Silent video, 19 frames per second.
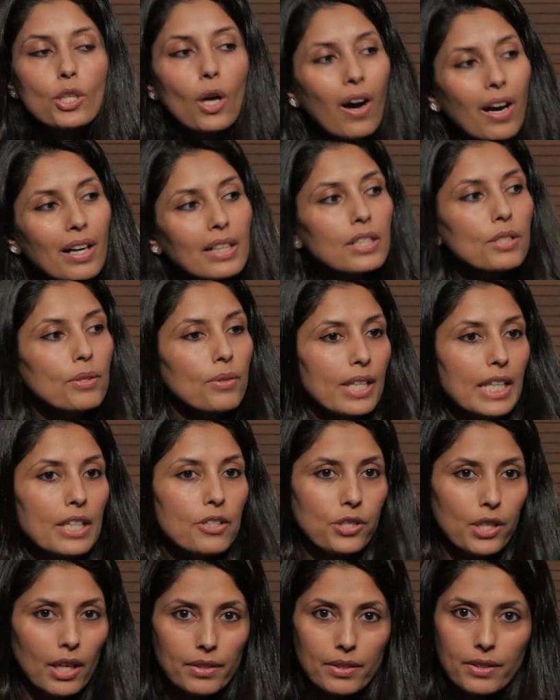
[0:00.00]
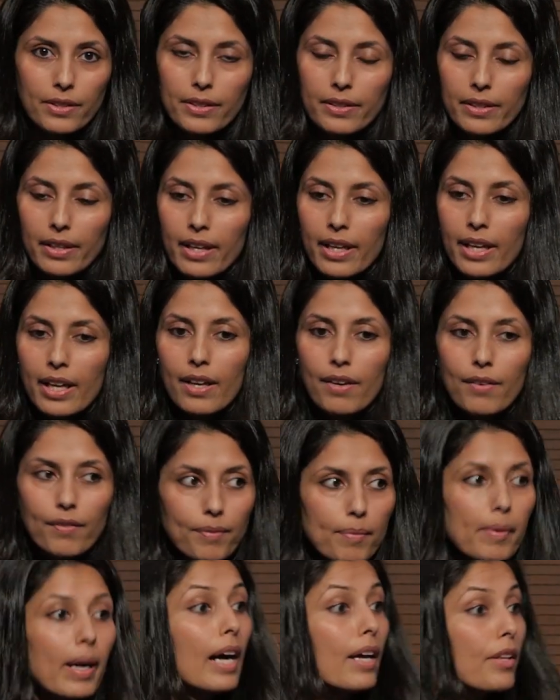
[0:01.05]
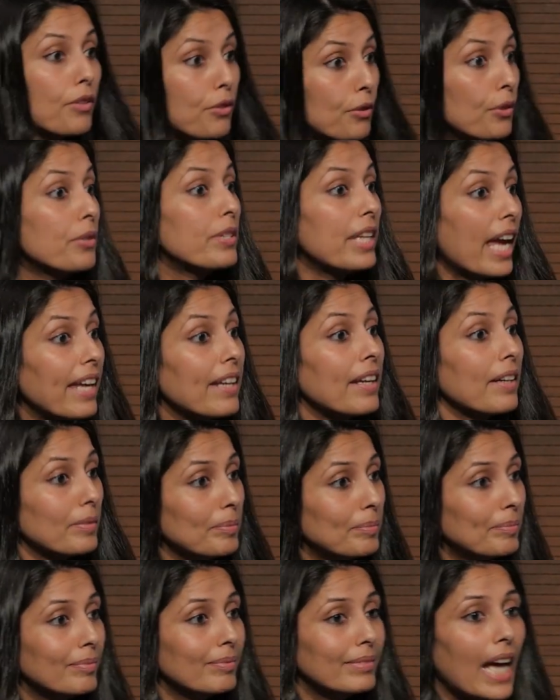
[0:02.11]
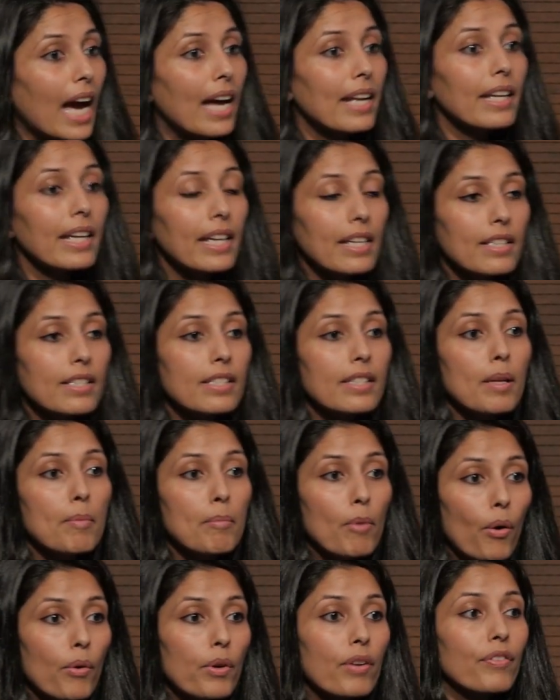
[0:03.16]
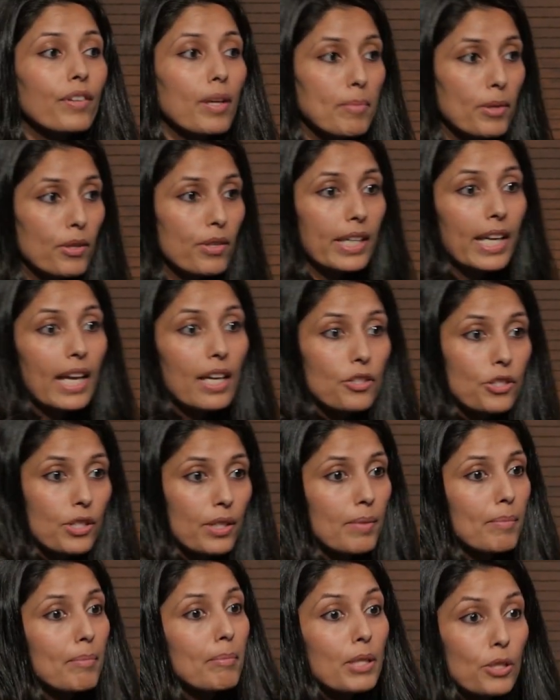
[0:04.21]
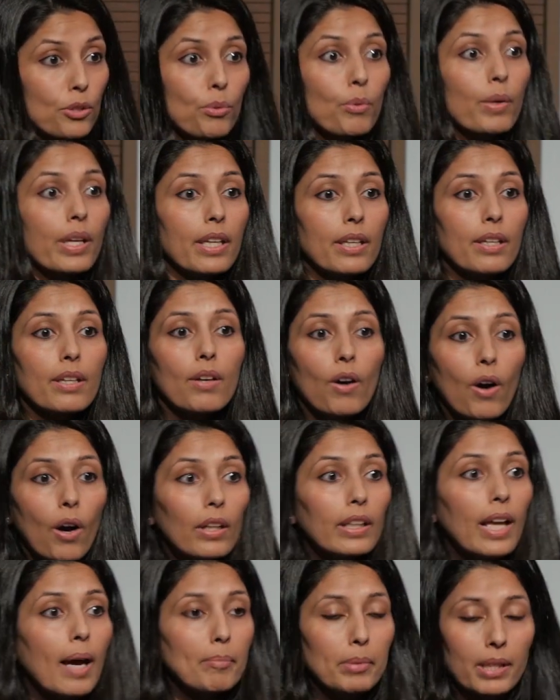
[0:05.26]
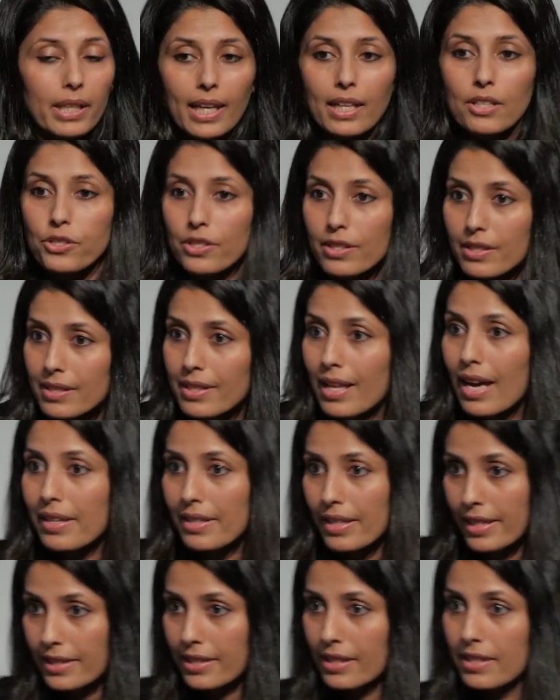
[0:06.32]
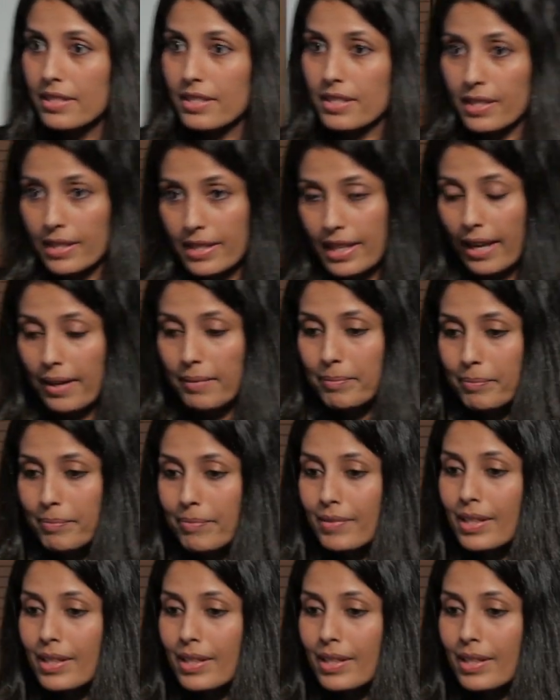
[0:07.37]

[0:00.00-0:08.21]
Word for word: talk to each other through data. That is the mode of communication between all applications that exist today.